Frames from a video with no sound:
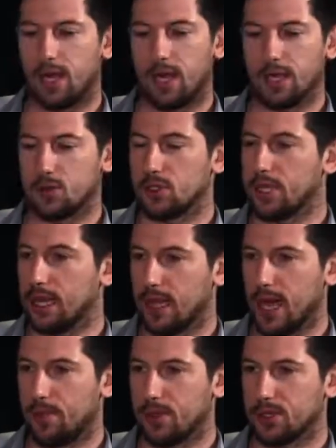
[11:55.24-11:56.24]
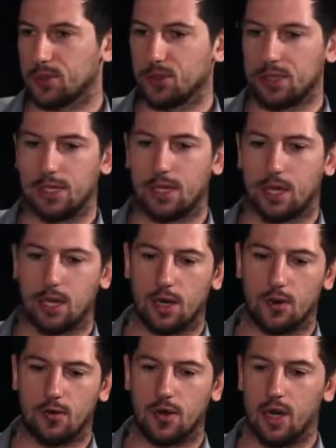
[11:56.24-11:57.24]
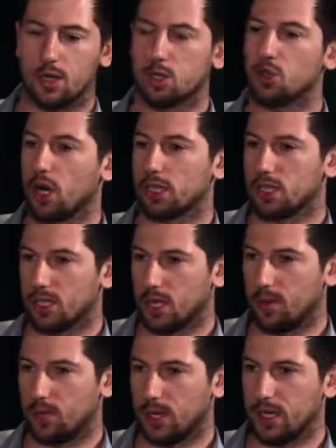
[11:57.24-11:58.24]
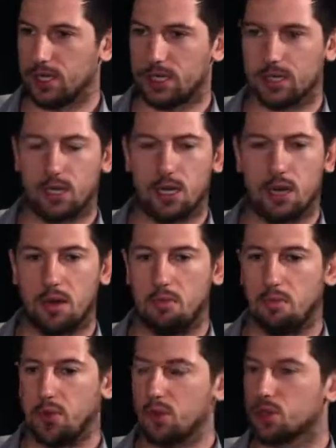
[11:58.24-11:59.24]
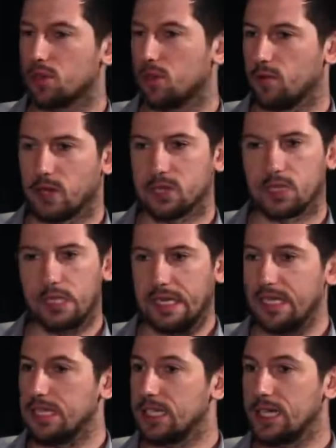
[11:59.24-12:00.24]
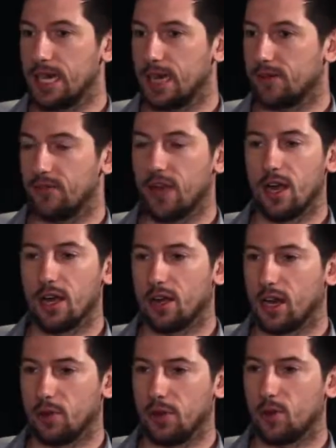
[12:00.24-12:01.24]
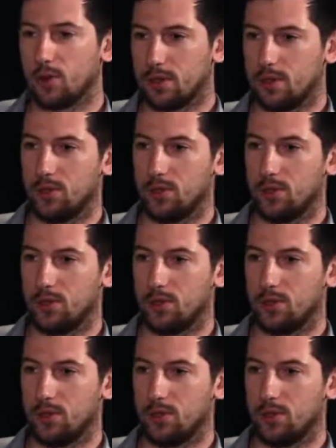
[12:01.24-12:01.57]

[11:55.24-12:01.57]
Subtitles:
As soon as that happens, we see a lot of trust companies, mutual funds, and ETF coming with the